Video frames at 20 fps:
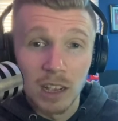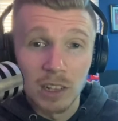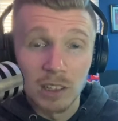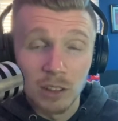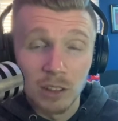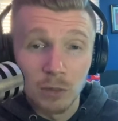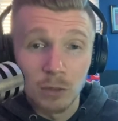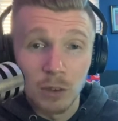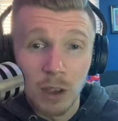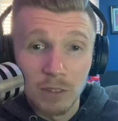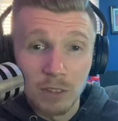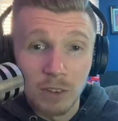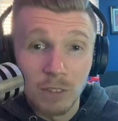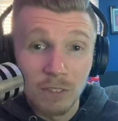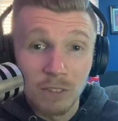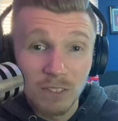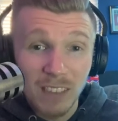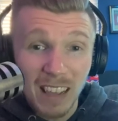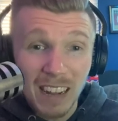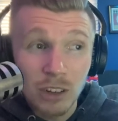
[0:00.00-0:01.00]
as the five
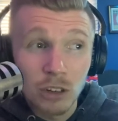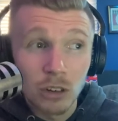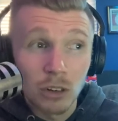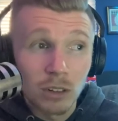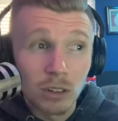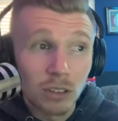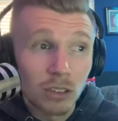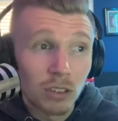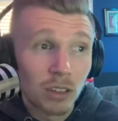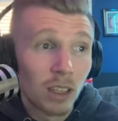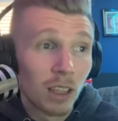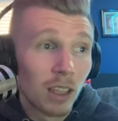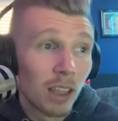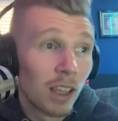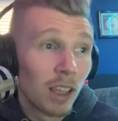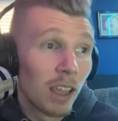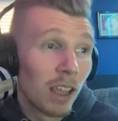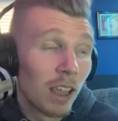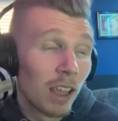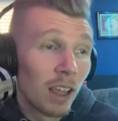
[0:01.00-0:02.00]
defenders.
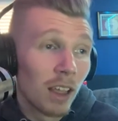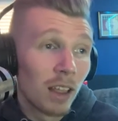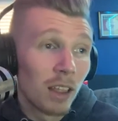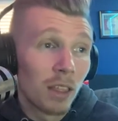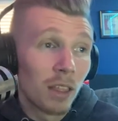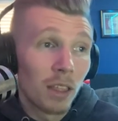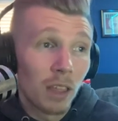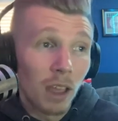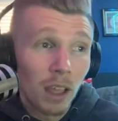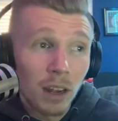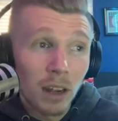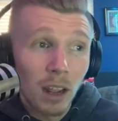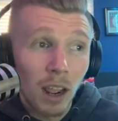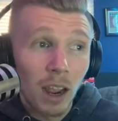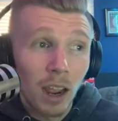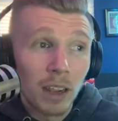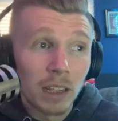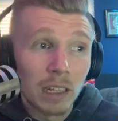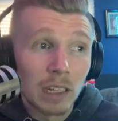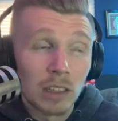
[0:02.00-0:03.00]
Then
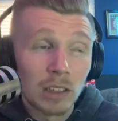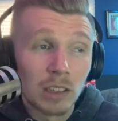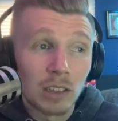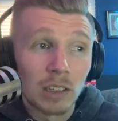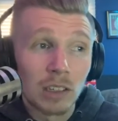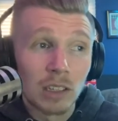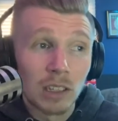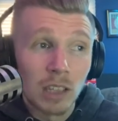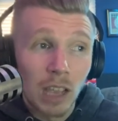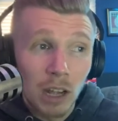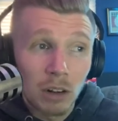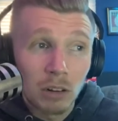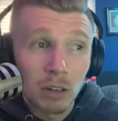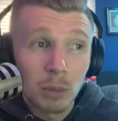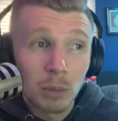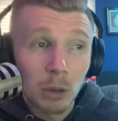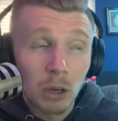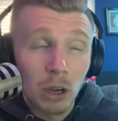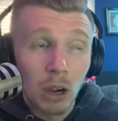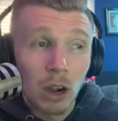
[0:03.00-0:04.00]
I can see
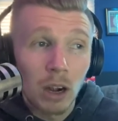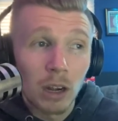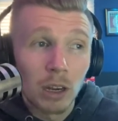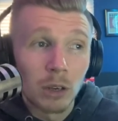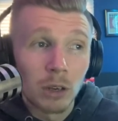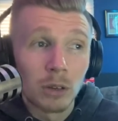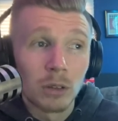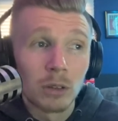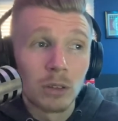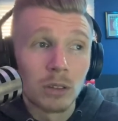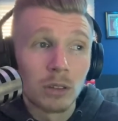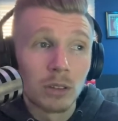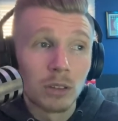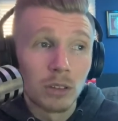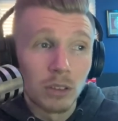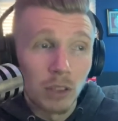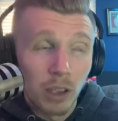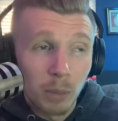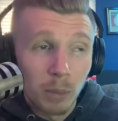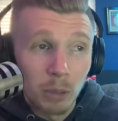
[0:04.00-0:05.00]
Katarina Macario,
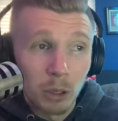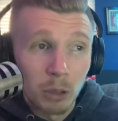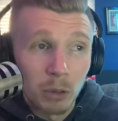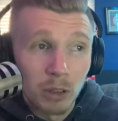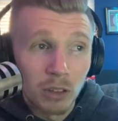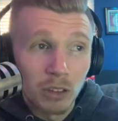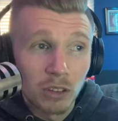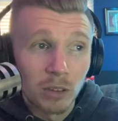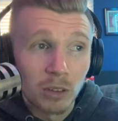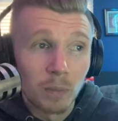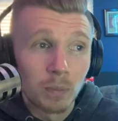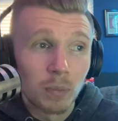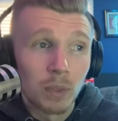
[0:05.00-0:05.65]
Sam Mewis,